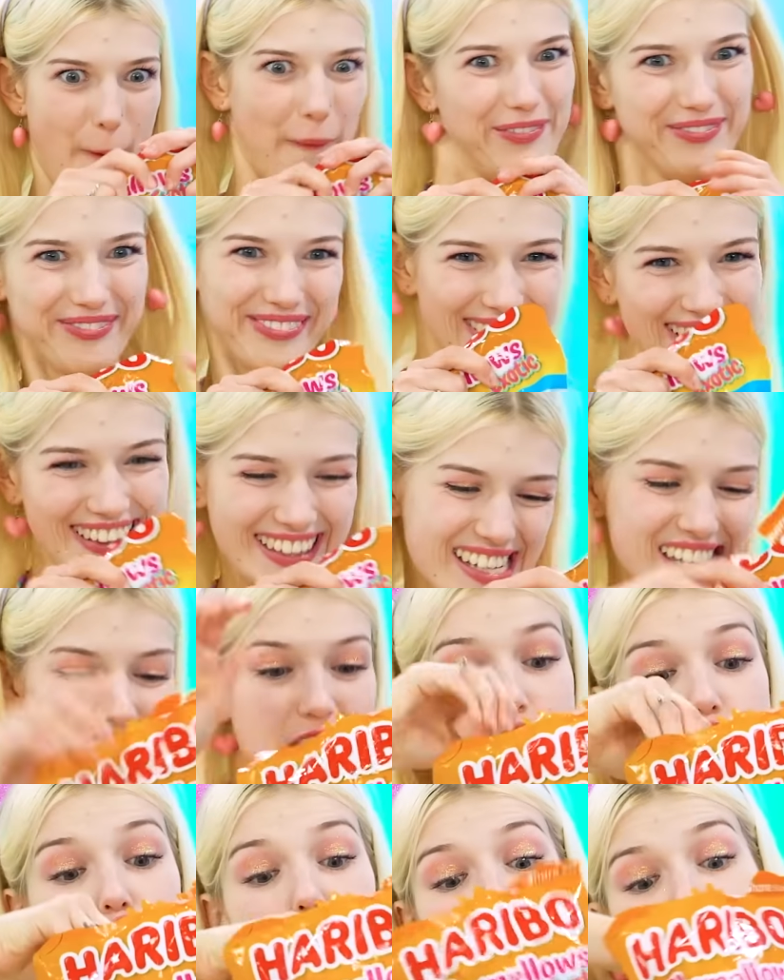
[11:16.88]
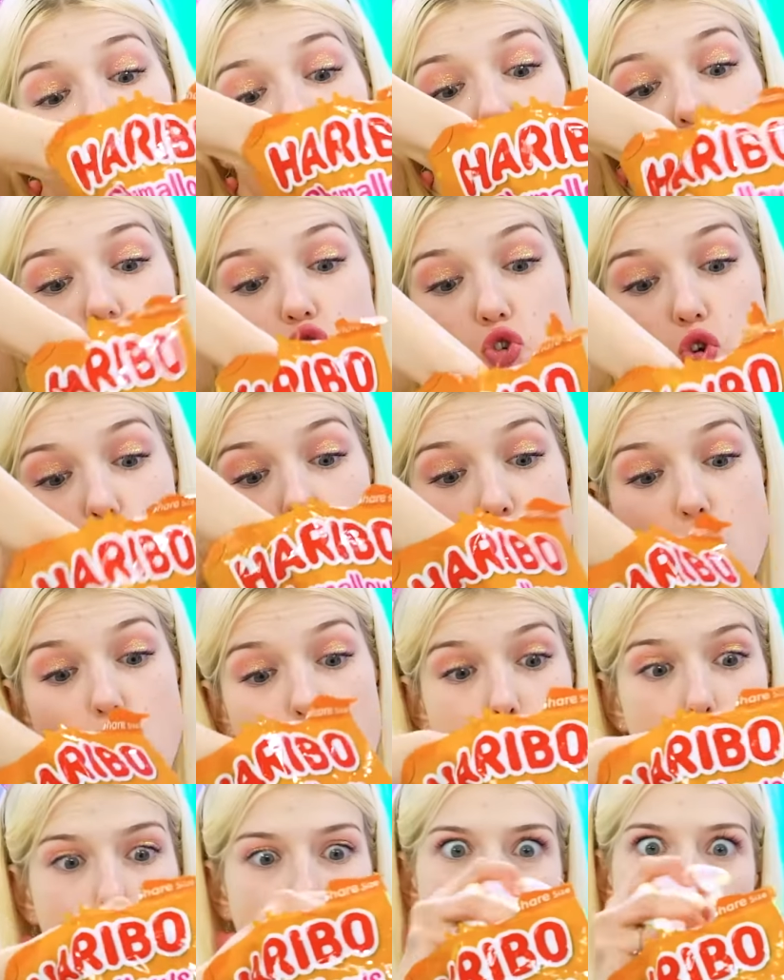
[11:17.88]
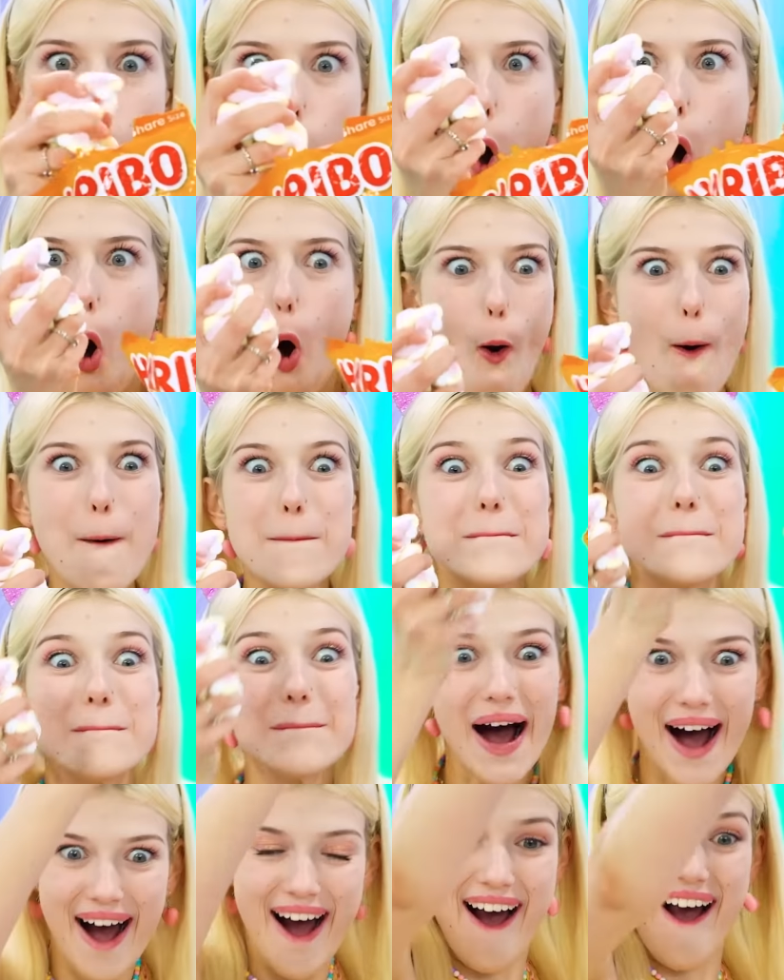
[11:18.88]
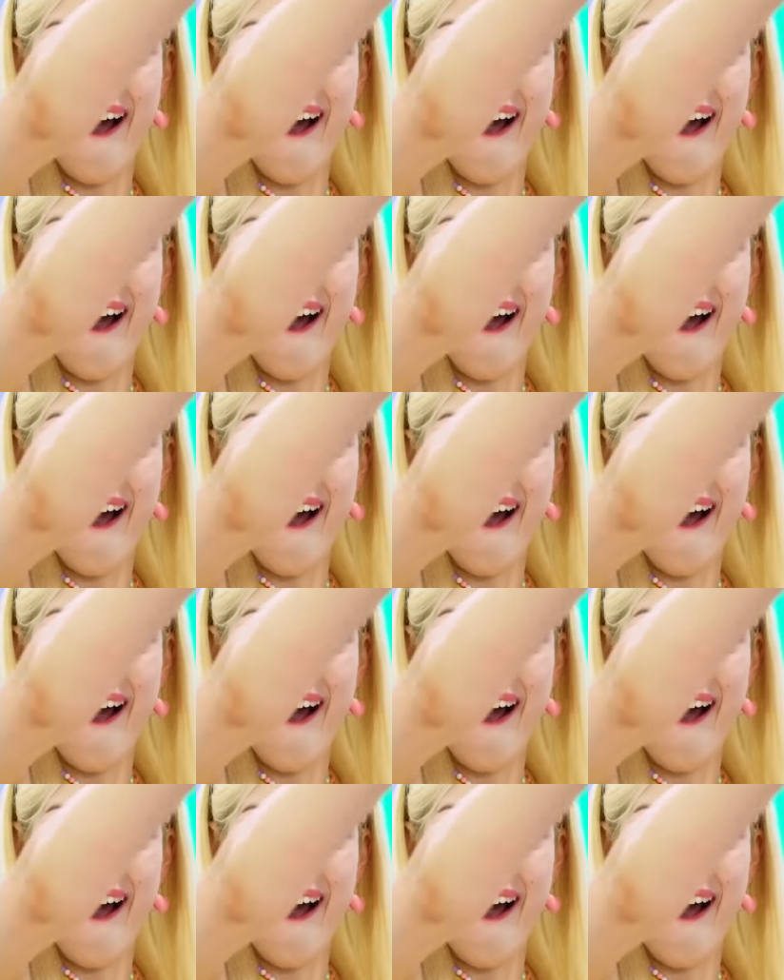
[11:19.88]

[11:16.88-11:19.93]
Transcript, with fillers: Candy time! Oh yeah!